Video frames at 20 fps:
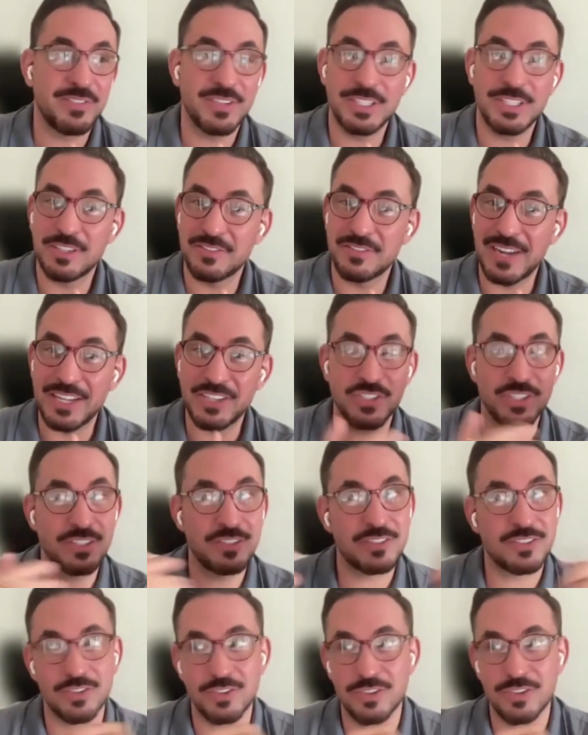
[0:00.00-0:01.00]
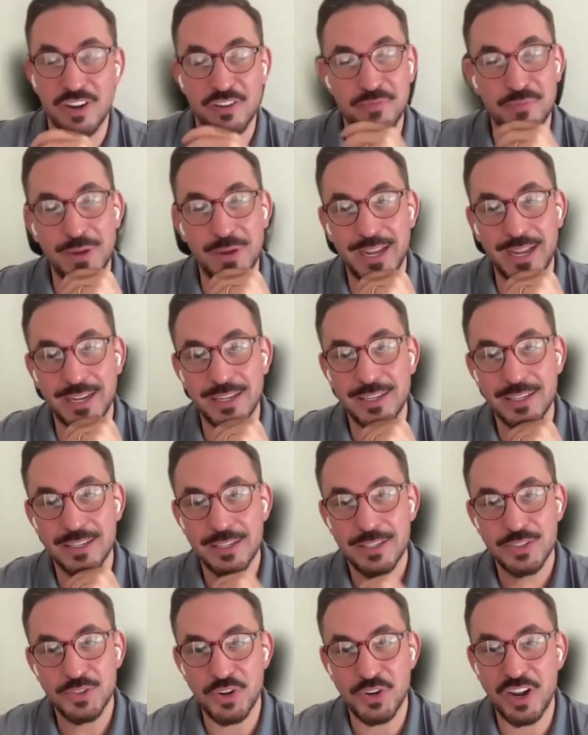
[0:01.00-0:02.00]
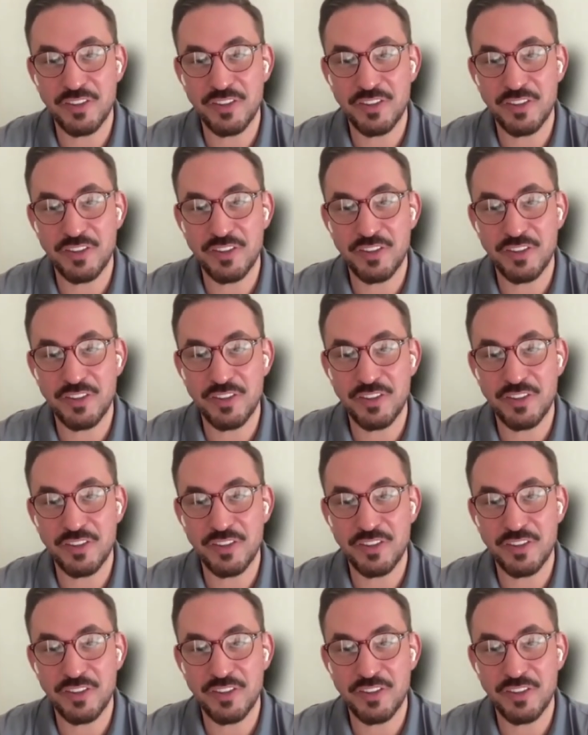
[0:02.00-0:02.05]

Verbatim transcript: even devices, turn off my